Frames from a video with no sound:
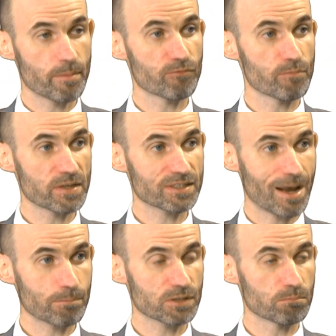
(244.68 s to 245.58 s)
from the
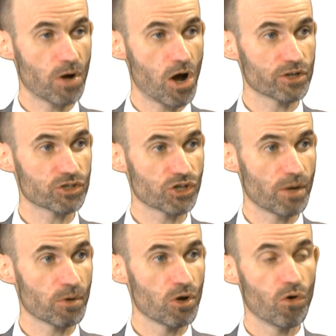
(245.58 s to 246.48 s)
Samsung
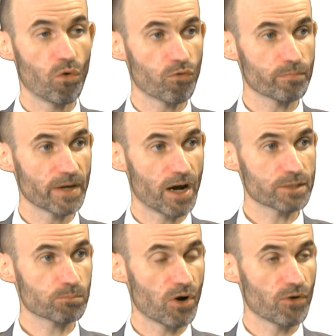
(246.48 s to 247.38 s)
partnership or from the
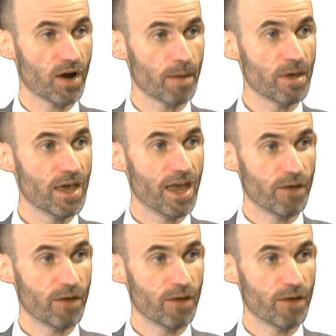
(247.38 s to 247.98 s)
ICE program,